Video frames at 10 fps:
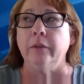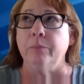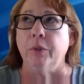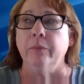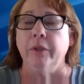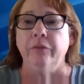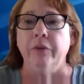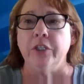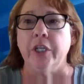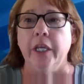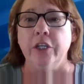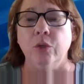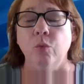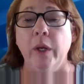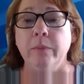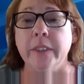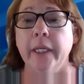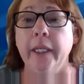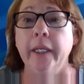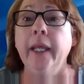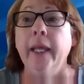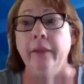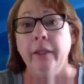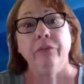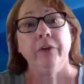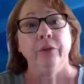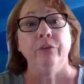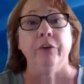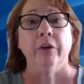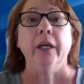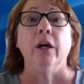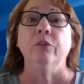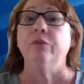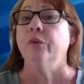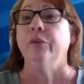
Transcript: Department of Education website, and they found it very helpful.